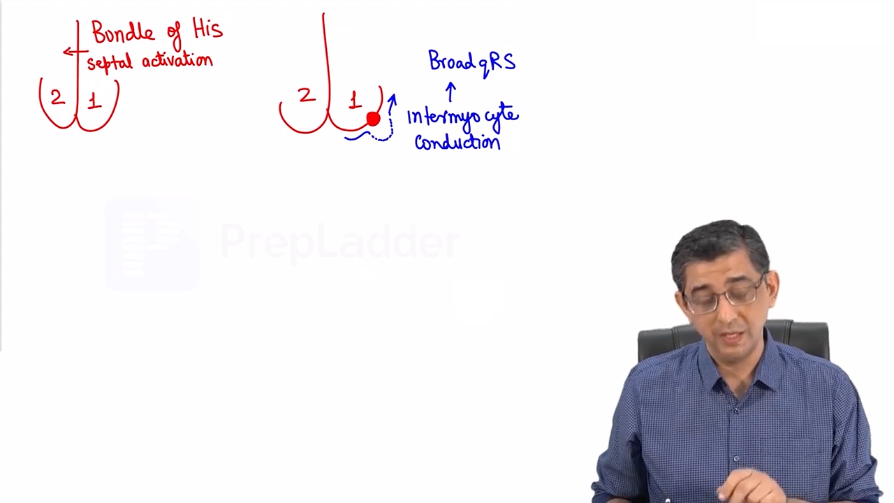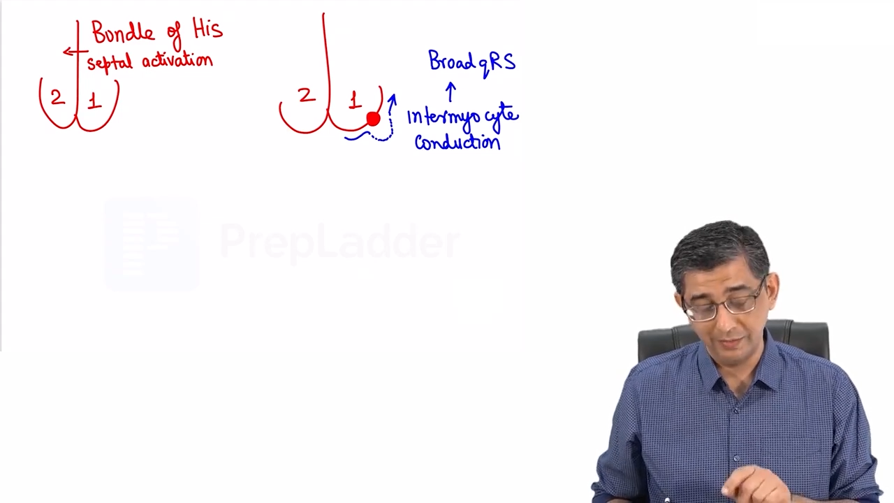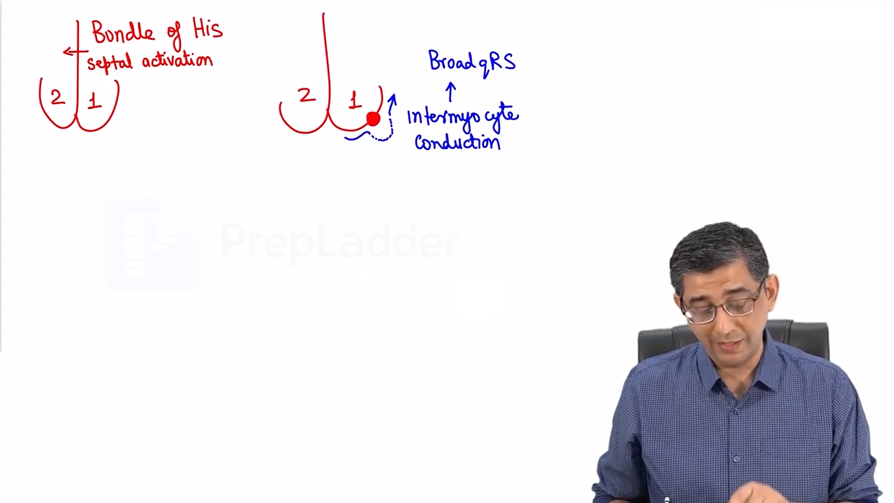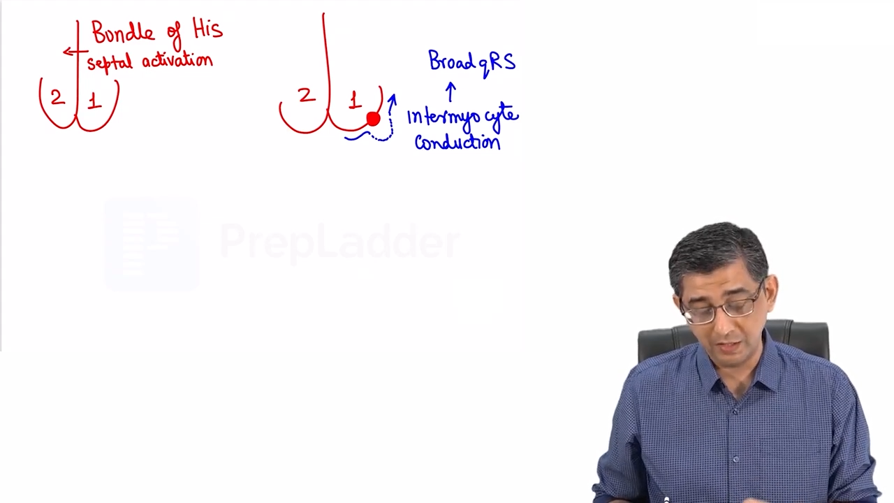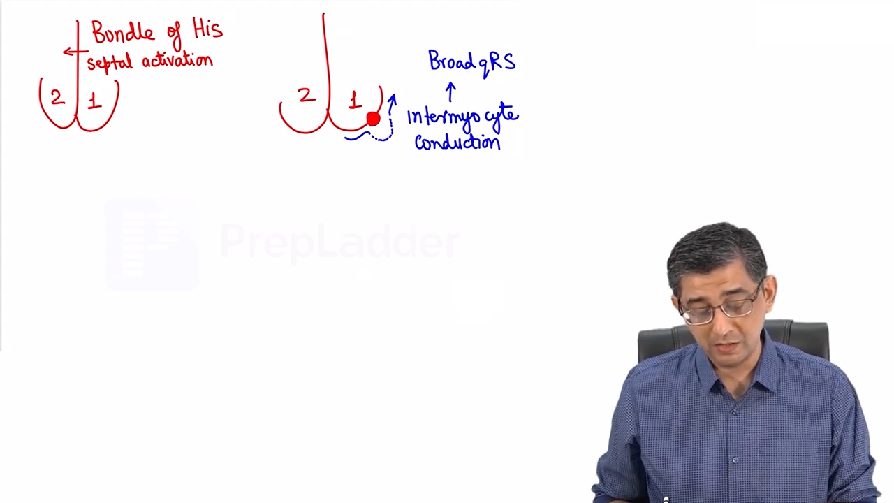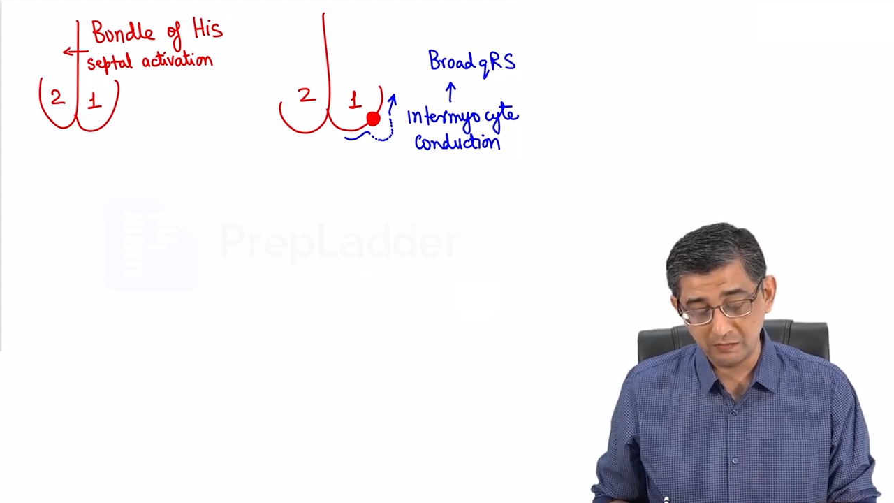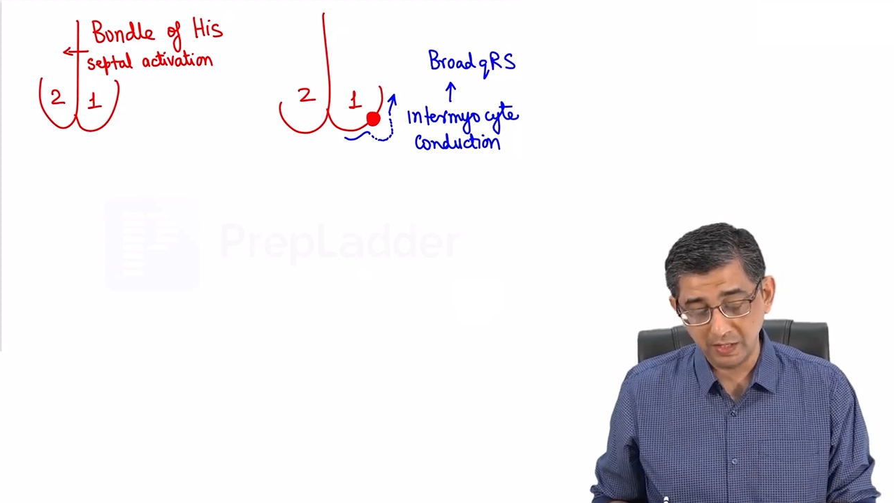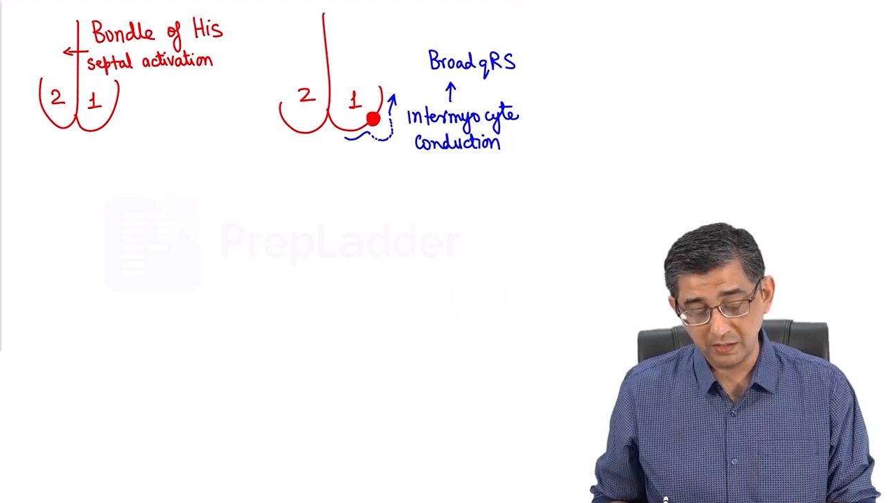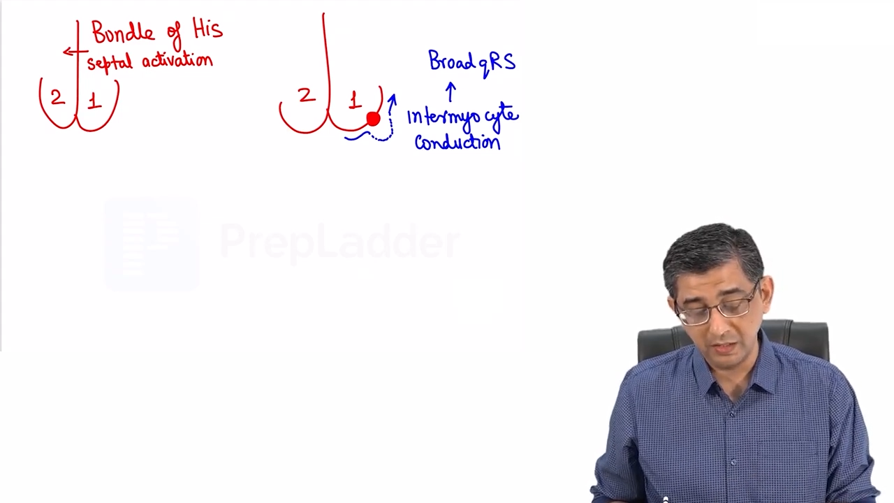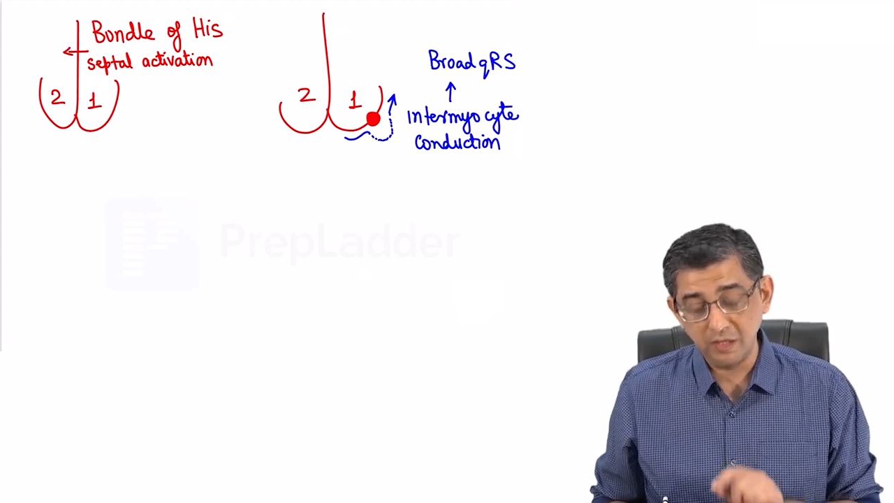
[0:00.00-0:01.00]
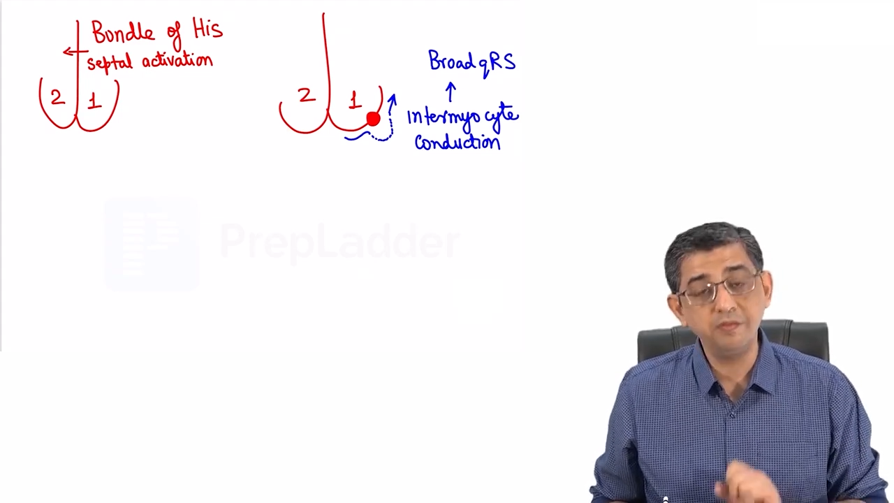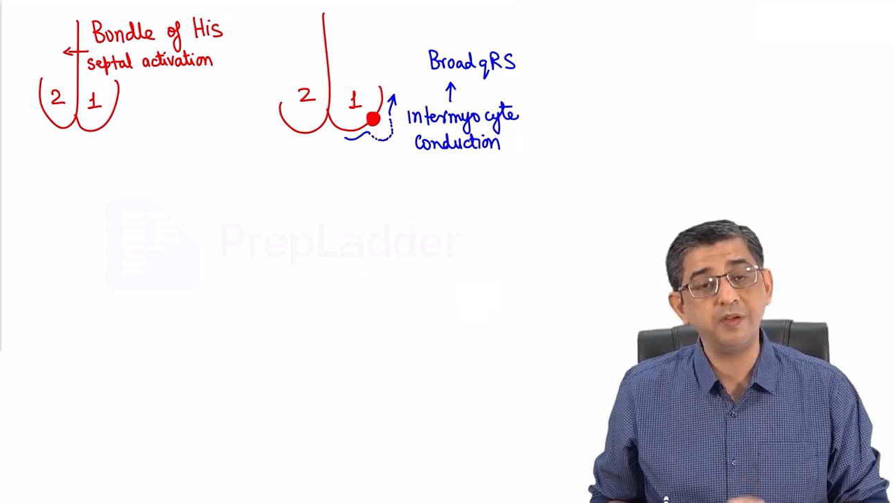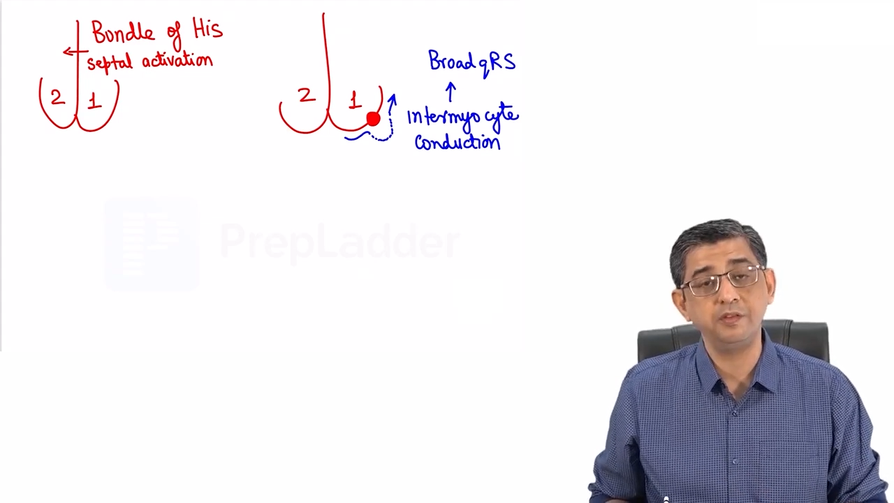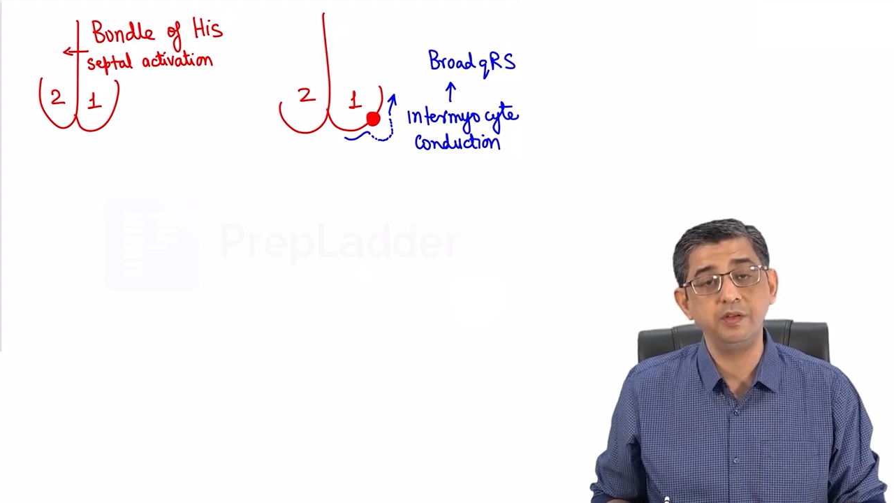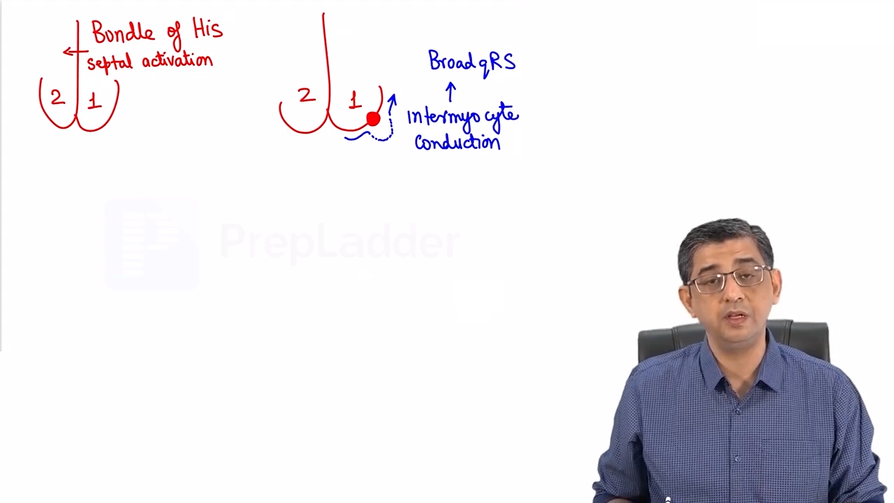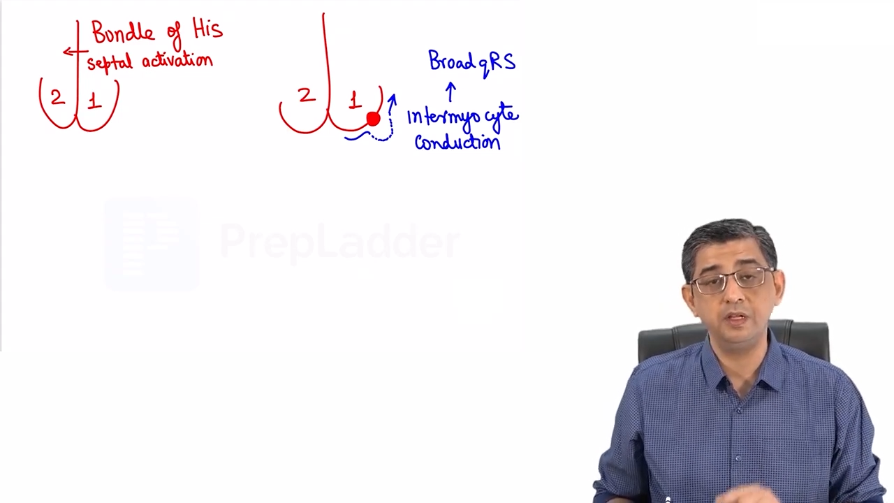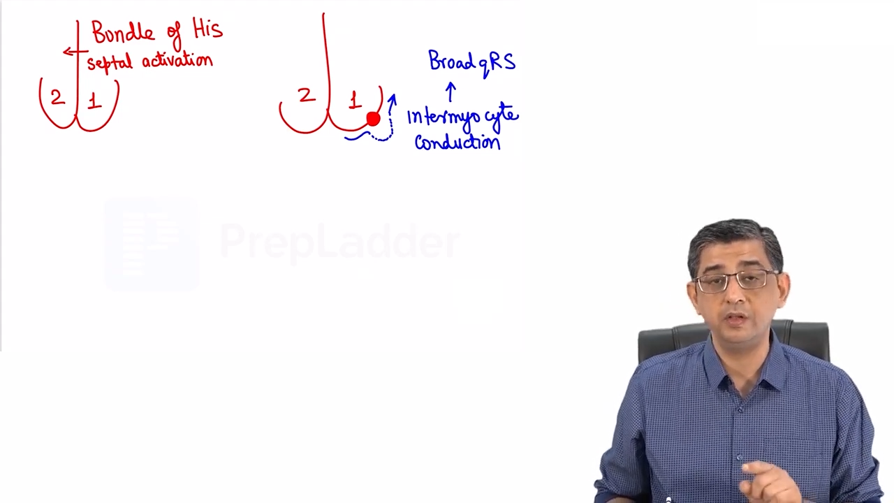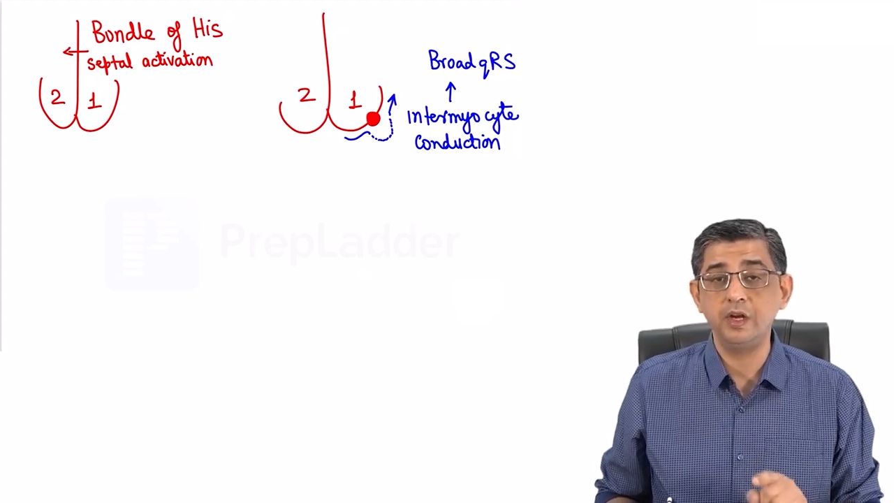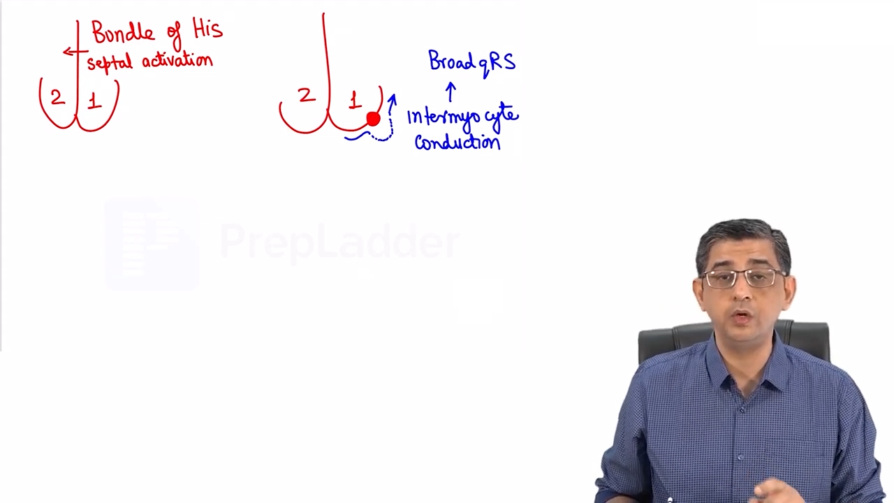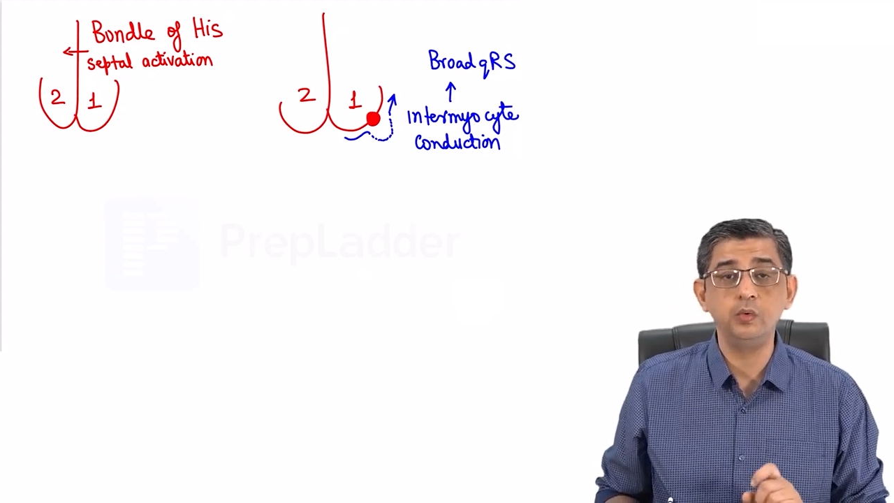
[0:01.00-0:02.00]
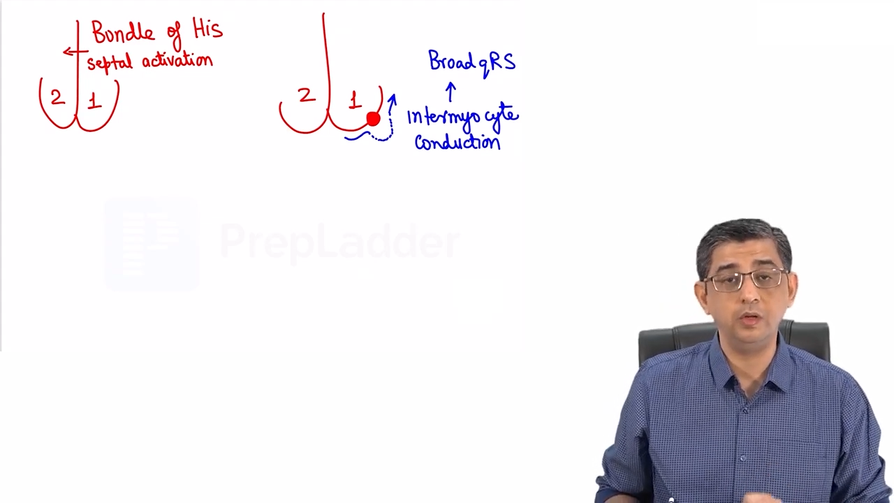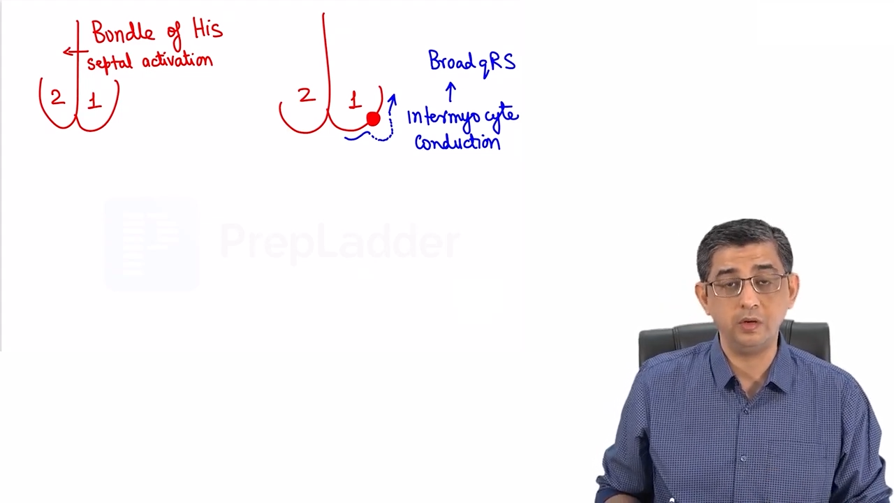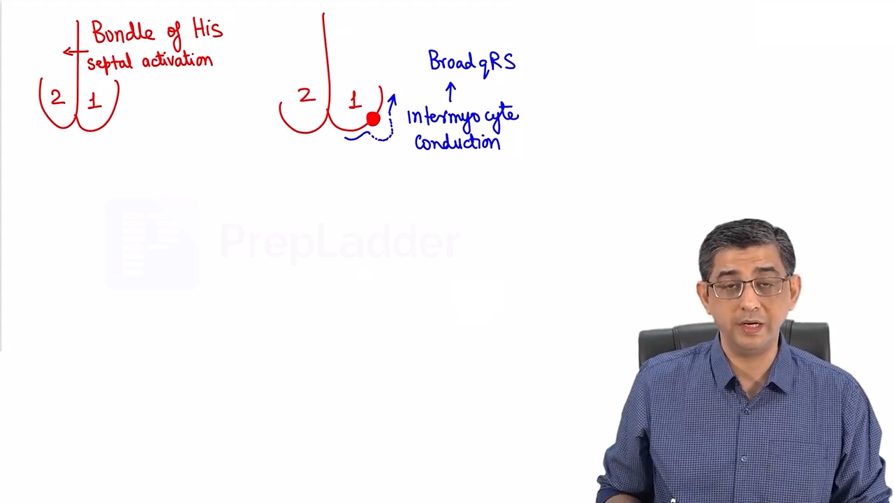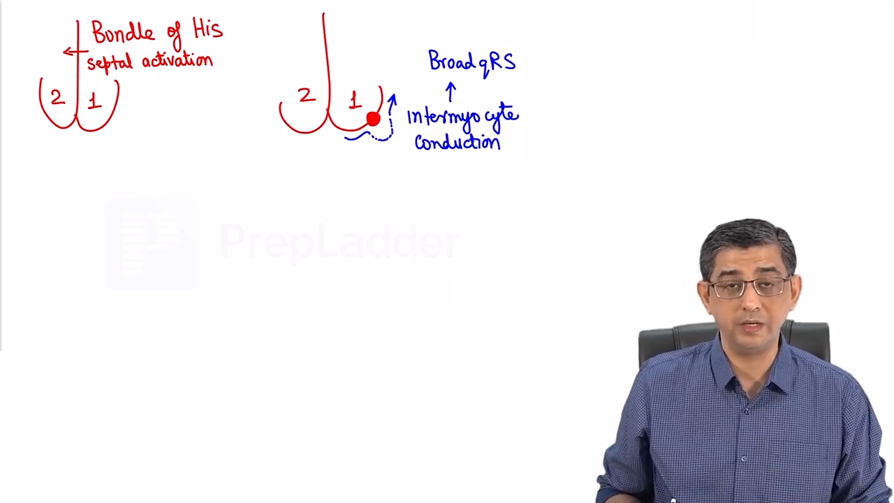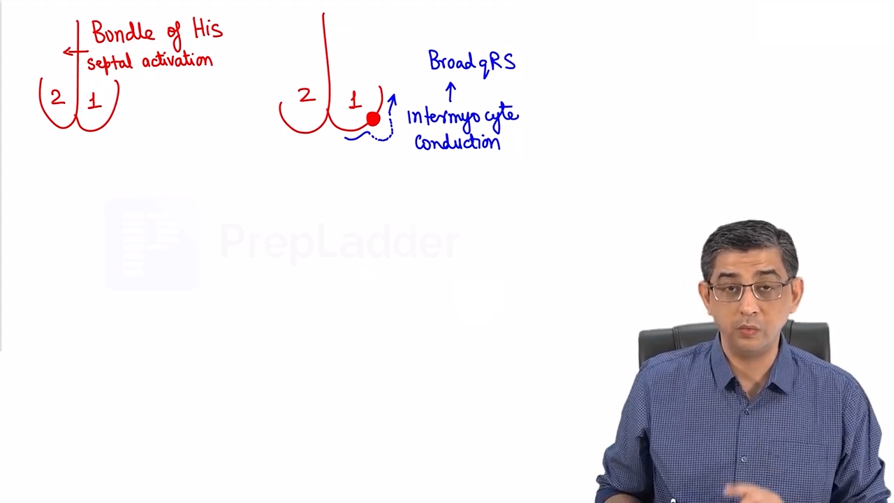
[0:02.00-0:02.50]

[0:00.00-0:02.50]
that is via the left fascicle, then to the right.